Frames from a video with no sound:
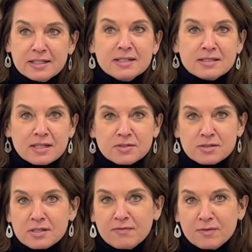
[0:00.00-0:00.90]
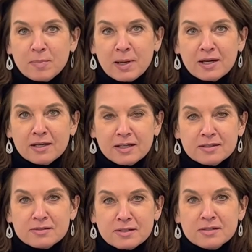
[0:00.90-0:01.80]
sets herself apart
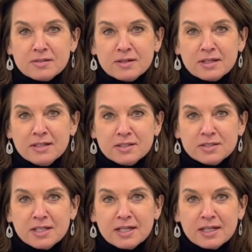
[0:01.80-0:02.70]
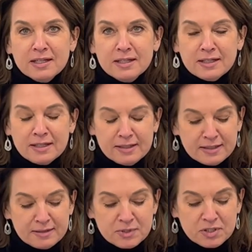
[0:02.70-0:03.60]
is her conditioning,
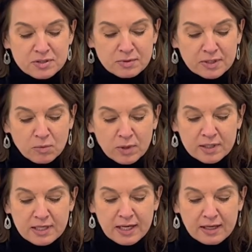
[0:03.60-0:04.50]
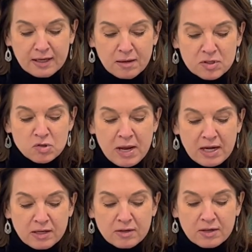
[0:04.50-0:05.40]
and she's really worked at
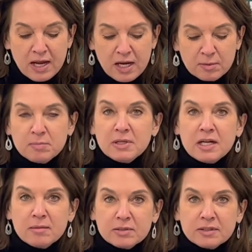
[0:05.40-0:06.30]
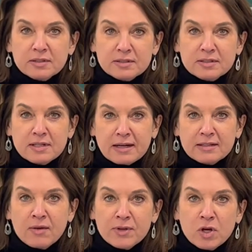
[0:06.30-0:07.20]
expanding her game and being able to knock
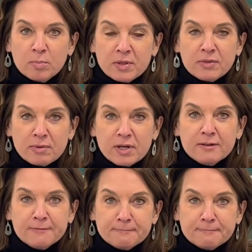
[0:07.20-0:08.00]
down the open three.